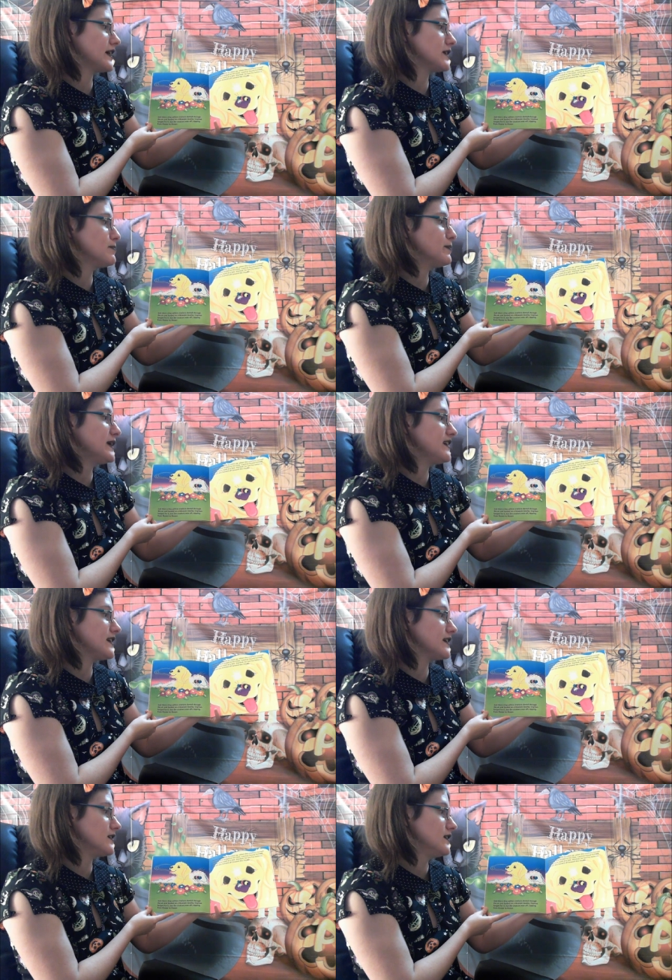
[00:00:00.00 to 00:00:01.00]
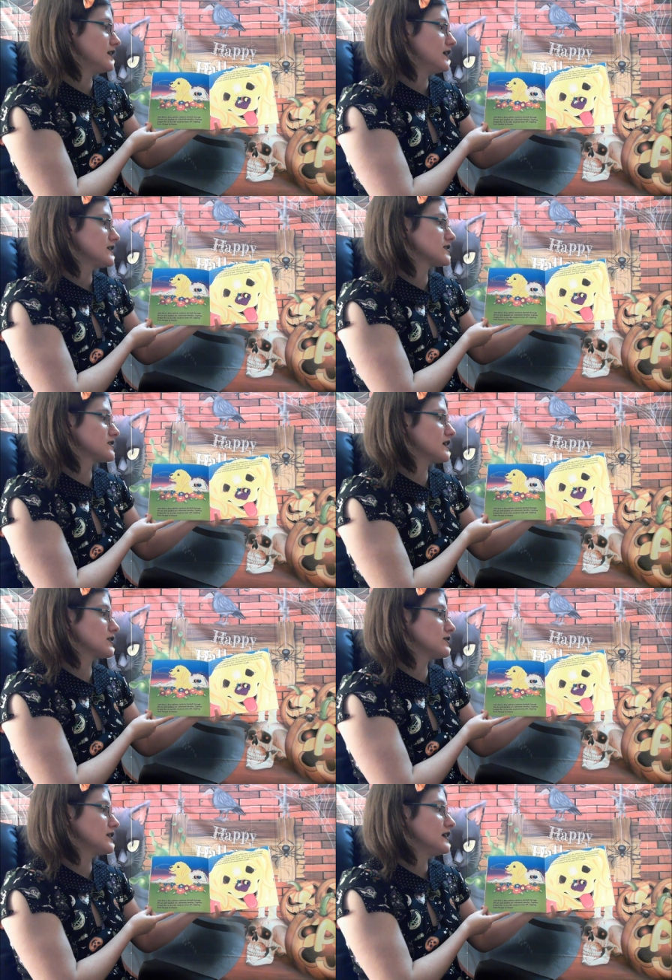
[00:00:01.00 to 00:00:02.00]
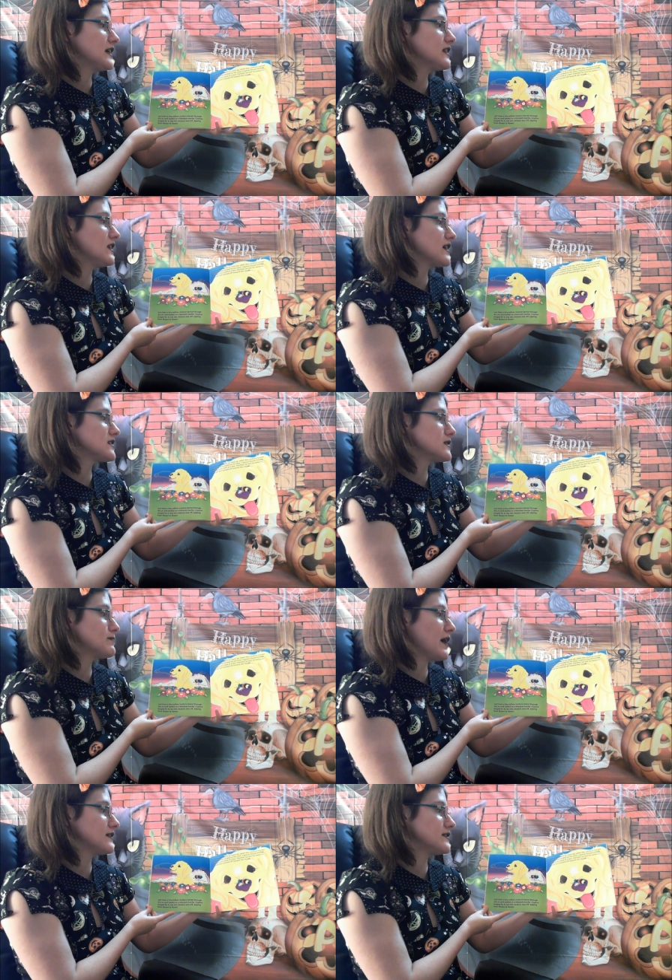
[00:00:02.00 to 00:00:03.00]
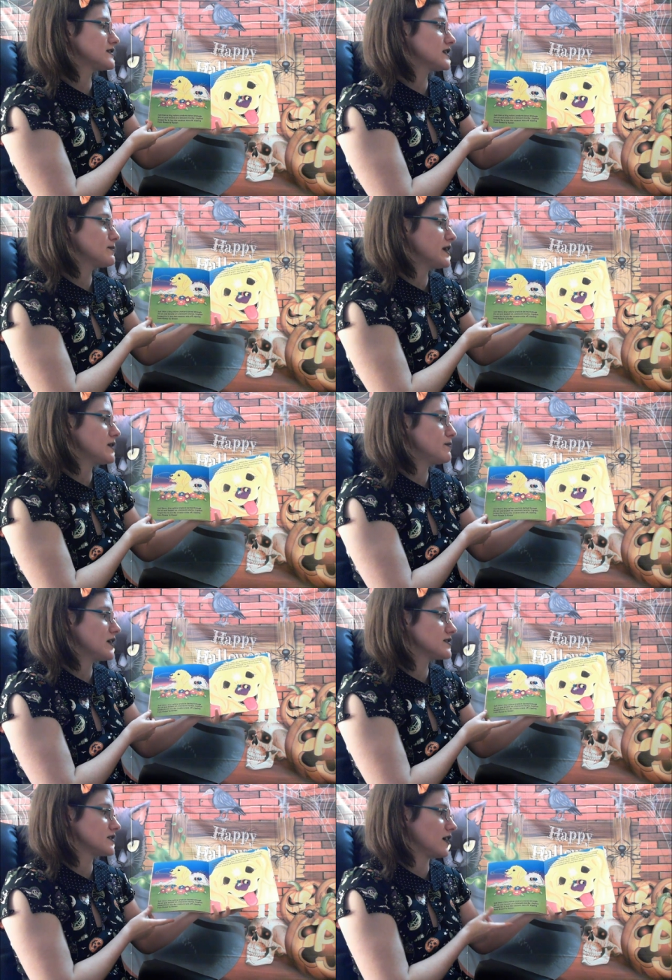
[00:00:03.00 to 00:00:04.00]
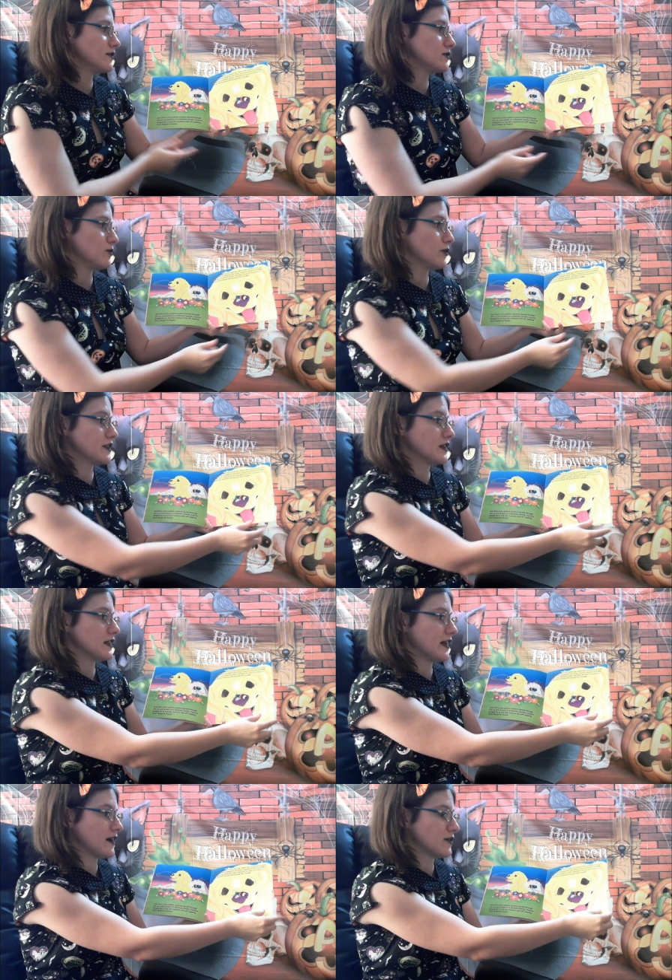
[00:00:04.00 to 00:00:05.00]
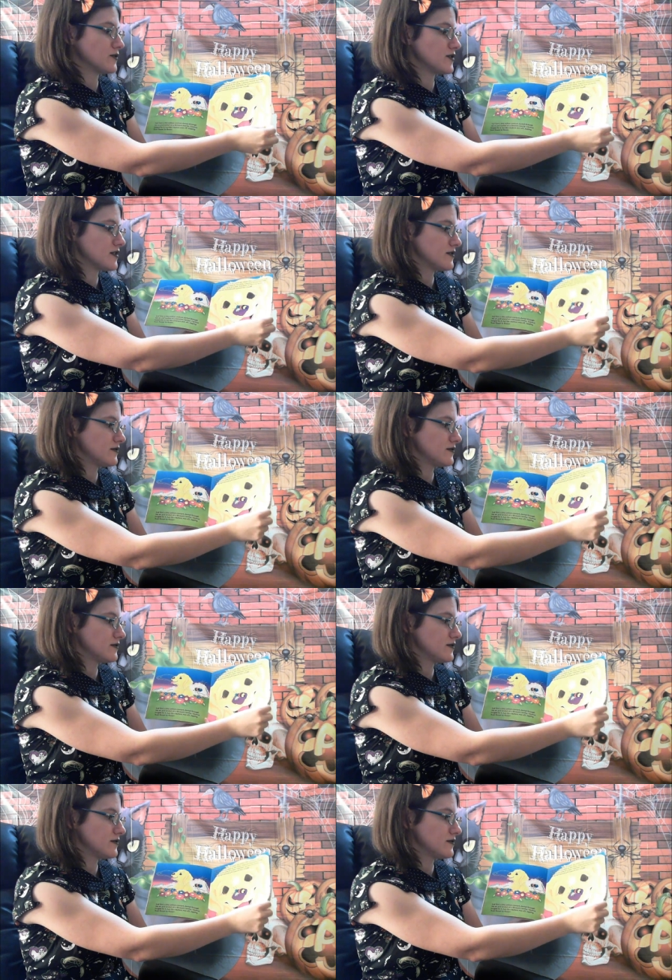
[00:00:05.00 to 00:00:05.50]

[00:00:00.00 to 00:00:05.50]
at a bee. Startled, he lost his balance and the bee buzzed off toward the clouds.